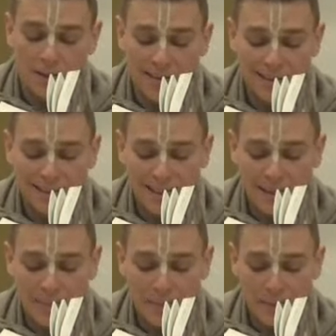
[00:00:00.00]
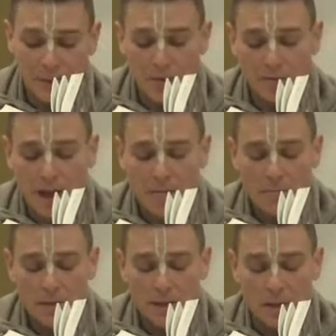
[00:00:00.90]
another temple of
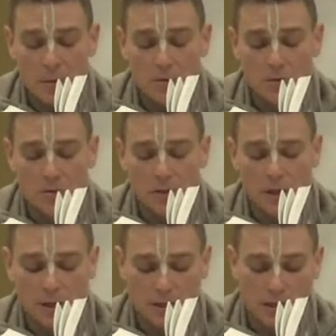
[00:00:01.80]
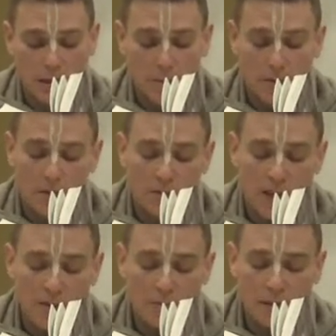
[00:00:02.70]
Ambika or Durga, because
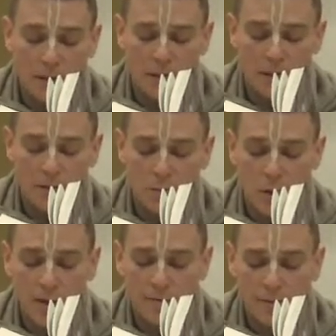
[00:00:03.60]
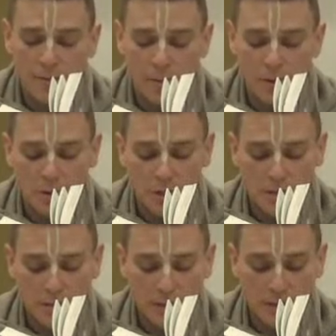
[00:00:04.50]
Ambika is the wife of Lord
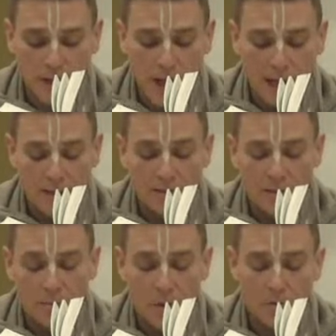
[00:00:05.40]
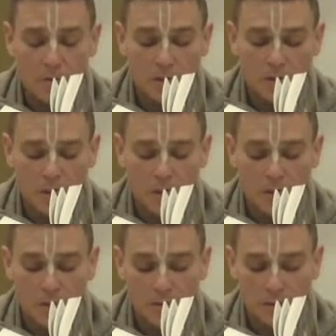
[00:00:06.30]
Shiva and is the most
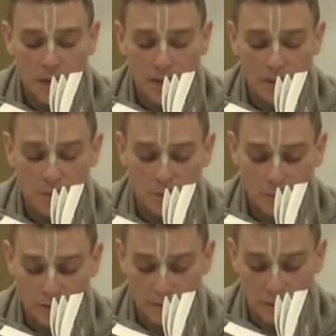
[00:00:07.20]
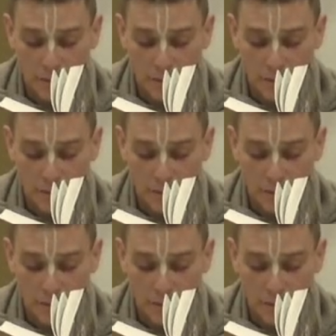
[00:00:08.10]
exalted of chaste women.